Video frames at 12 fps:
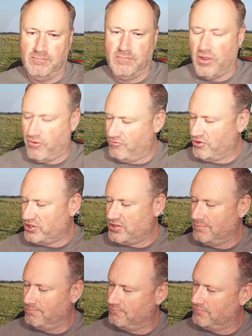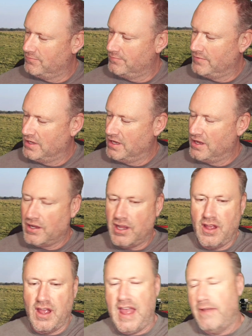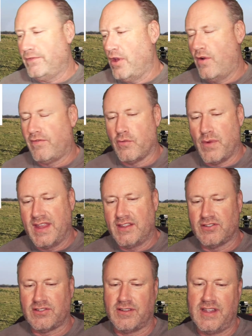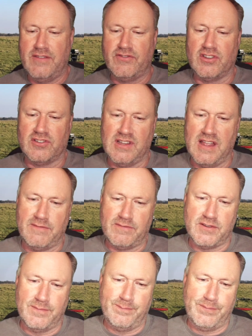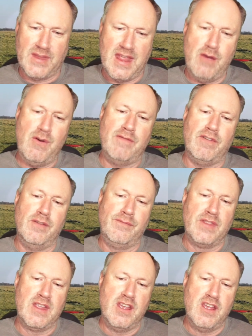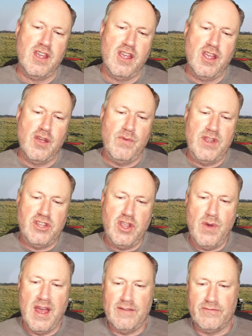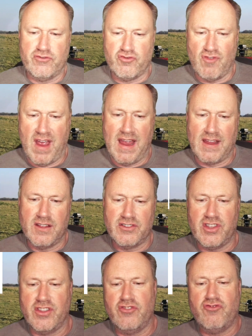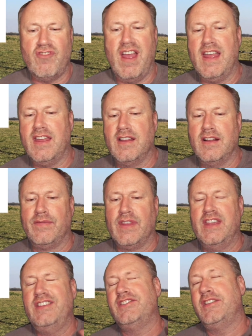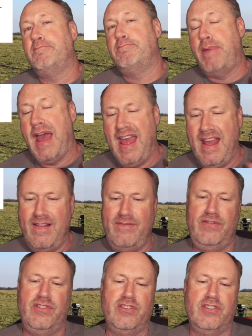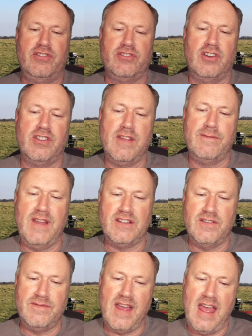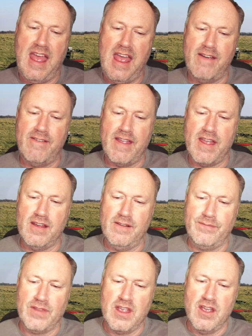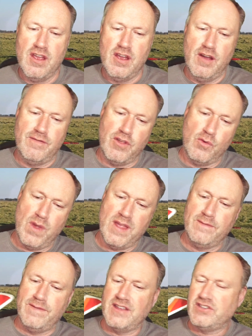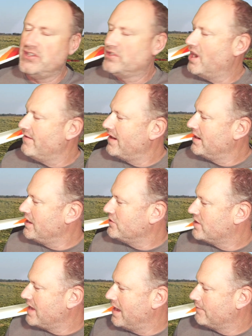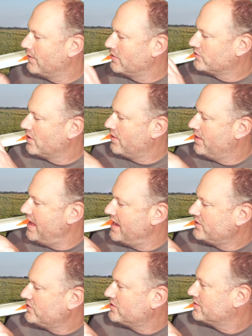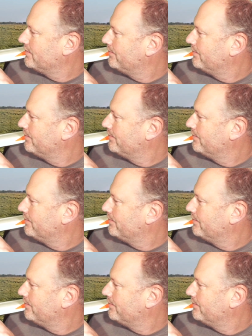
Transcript: thrust, airflow over the wings gives us a lift. However, we do have drag. So the drag is dependent on the effective area of the wing facing directly into the airflow. So this